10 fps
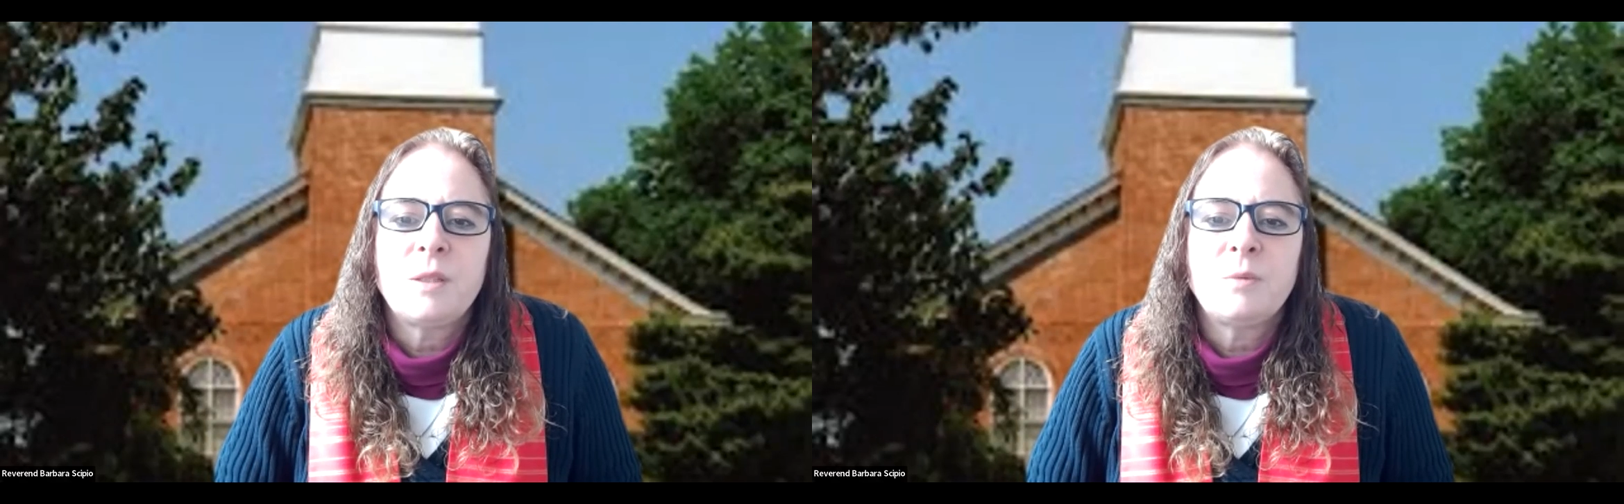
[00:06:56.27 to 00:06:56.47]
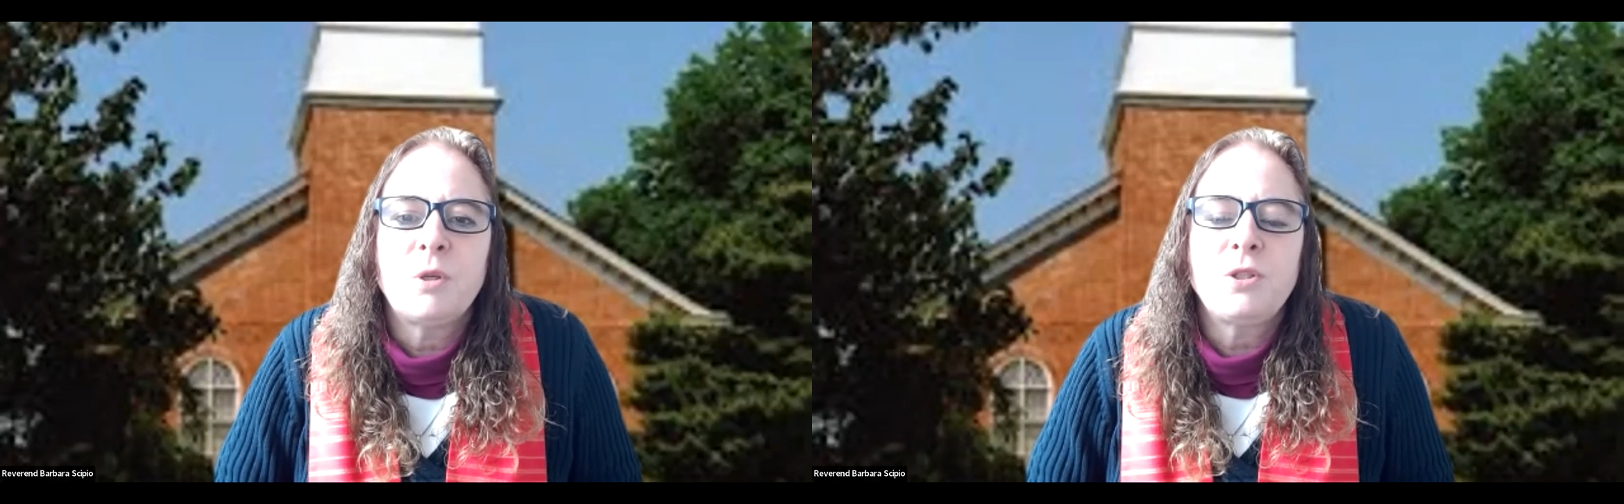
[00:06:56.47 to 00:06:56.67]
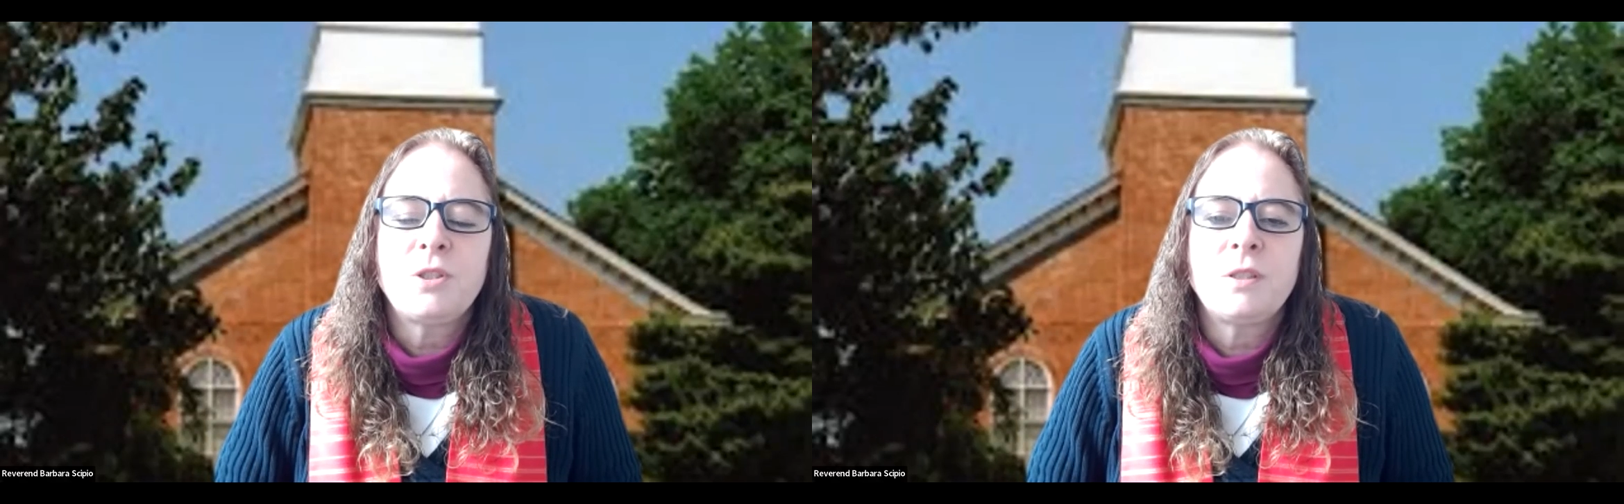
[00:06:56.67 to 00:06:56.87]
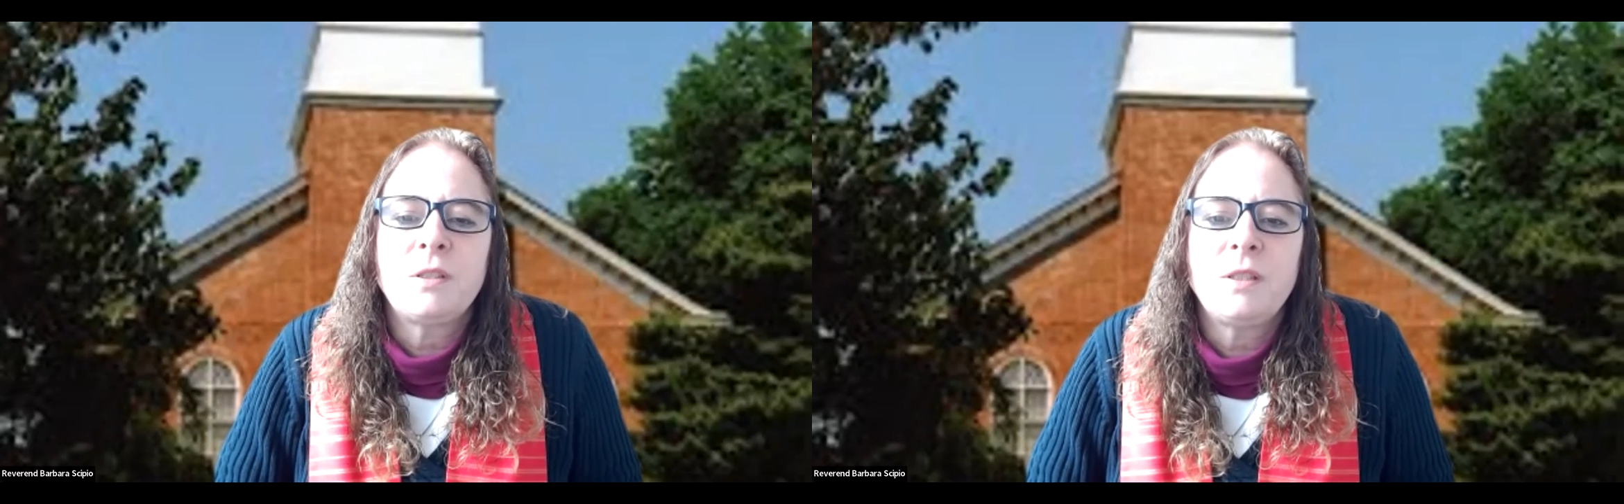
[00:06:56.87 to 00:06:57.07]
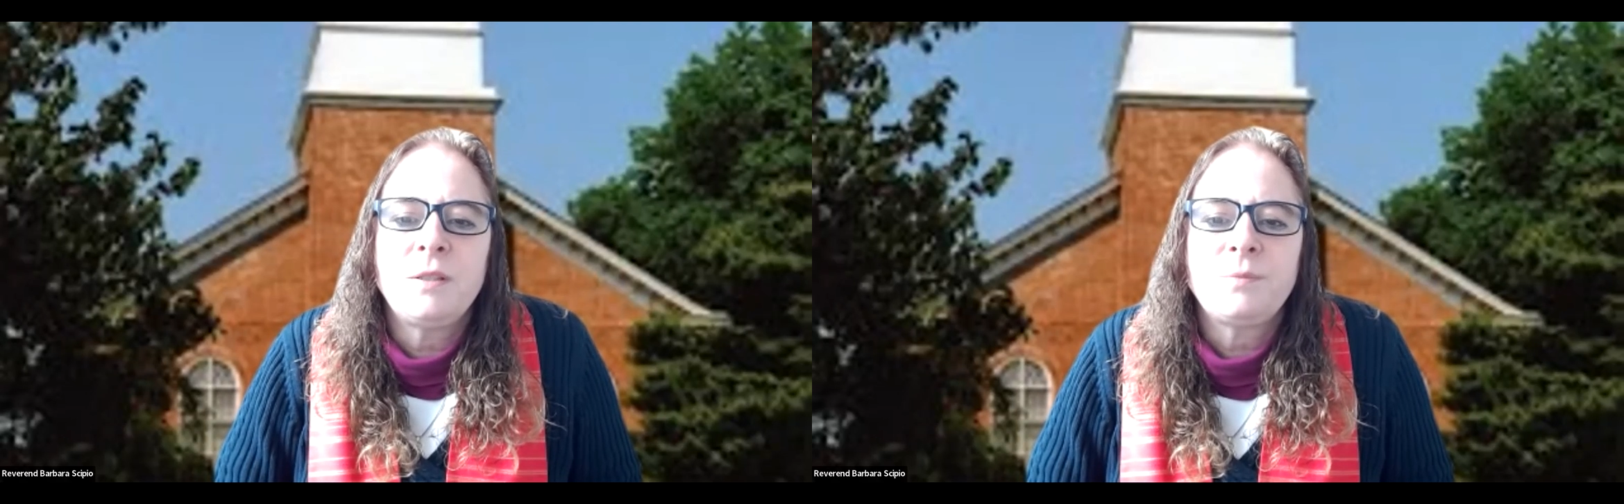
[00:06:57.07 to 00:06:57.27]

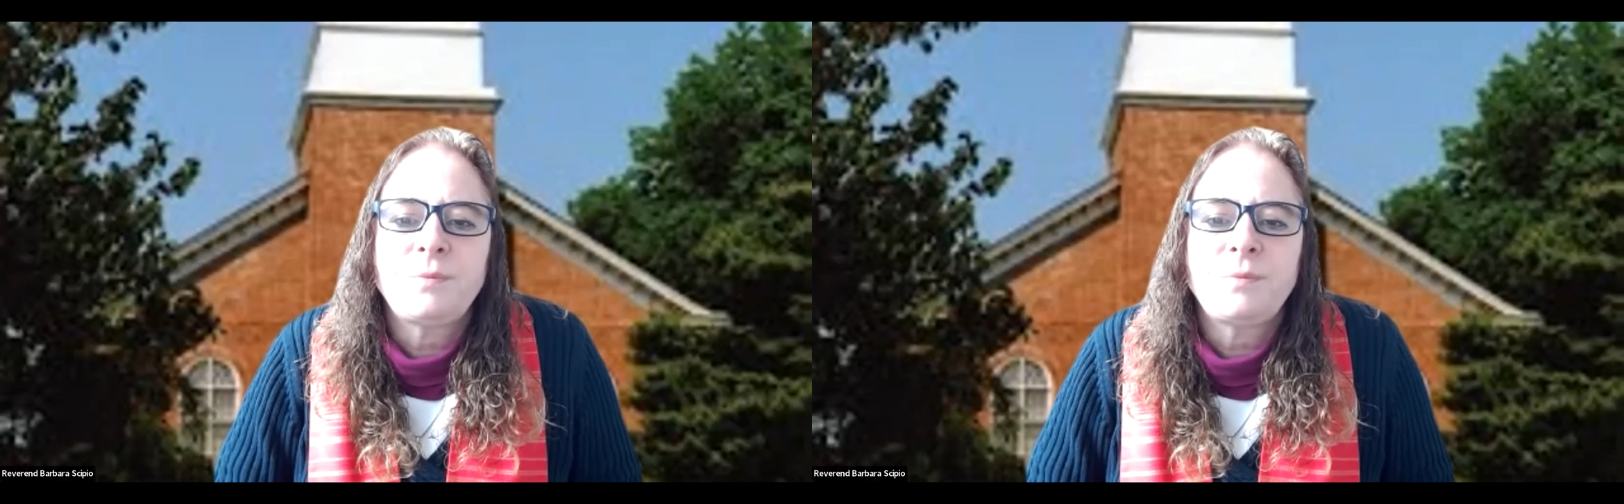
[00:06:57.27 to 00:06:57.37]
emotionally,